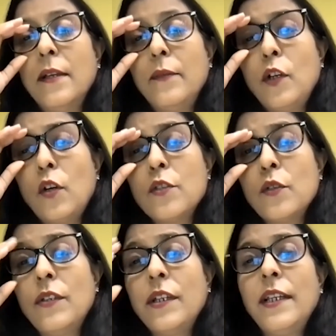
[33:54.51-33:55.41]
We also
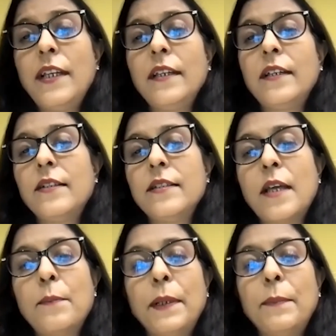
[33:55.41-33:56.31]
really encourage
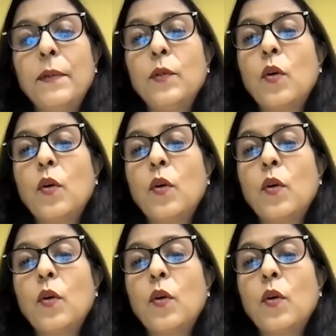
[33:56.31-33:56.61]
our people to